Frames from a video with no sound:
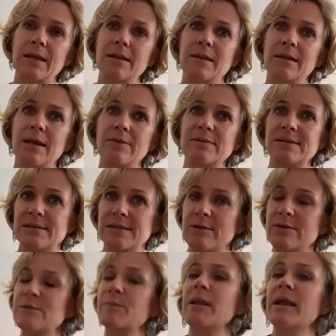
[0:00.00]
There's
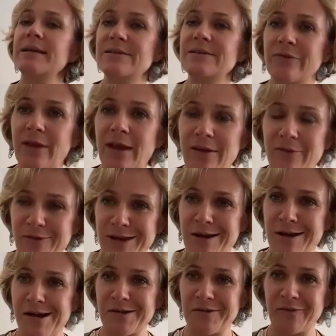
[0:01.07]
place for every
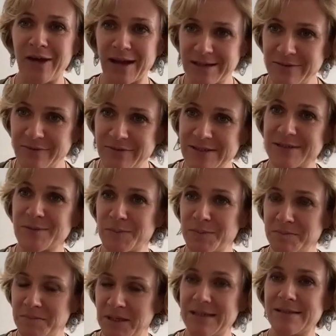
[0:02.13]
kind of
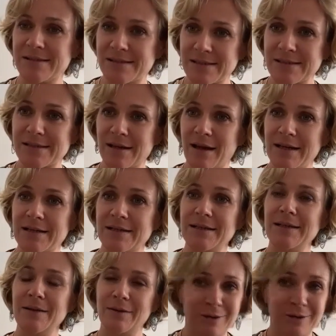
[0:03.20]
activism in
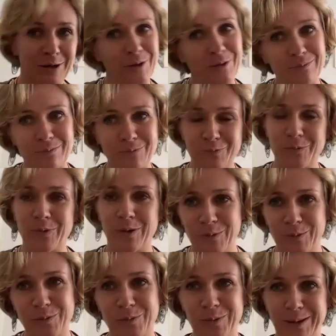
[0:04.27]
society, you know,
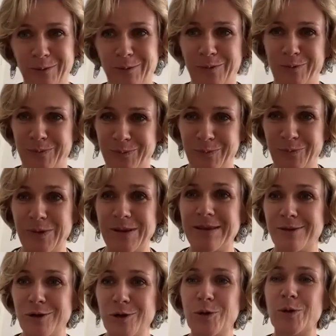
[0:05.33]

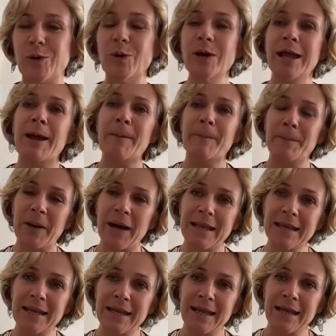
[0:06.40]
within the law.
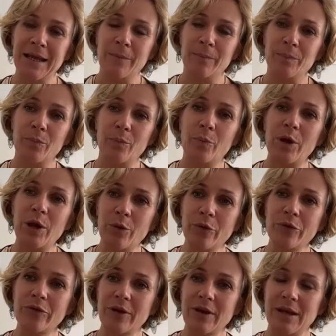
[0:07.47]
But we
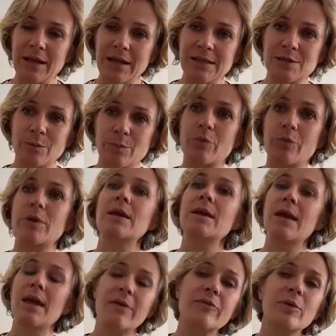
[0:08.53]
also need to
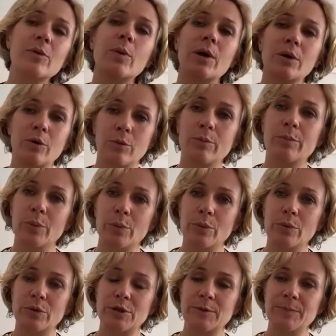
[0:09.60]
bring everyone on
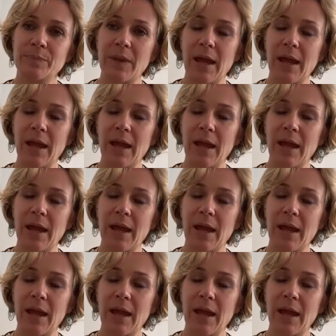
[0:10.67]
board.